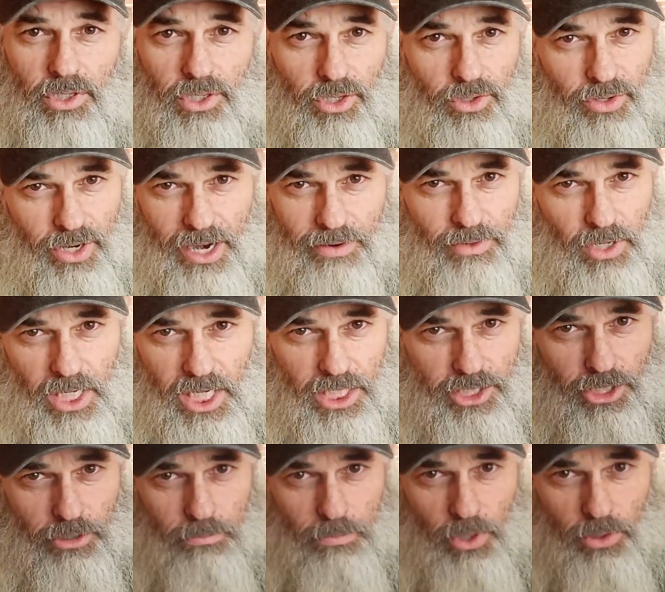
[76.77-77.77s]
You'll never
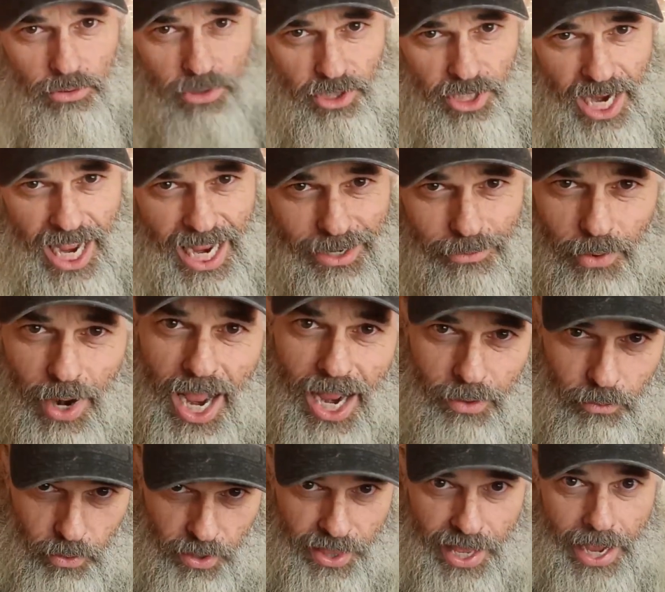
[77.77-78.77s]
get your moonshine
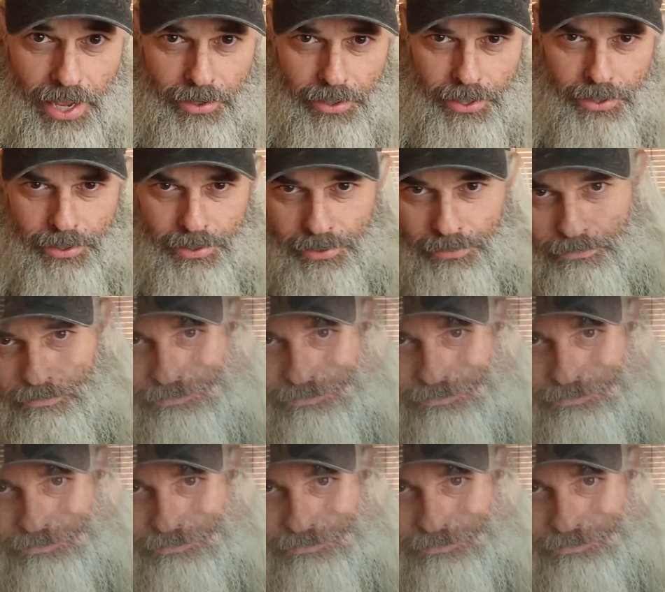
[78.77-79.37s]
right without it.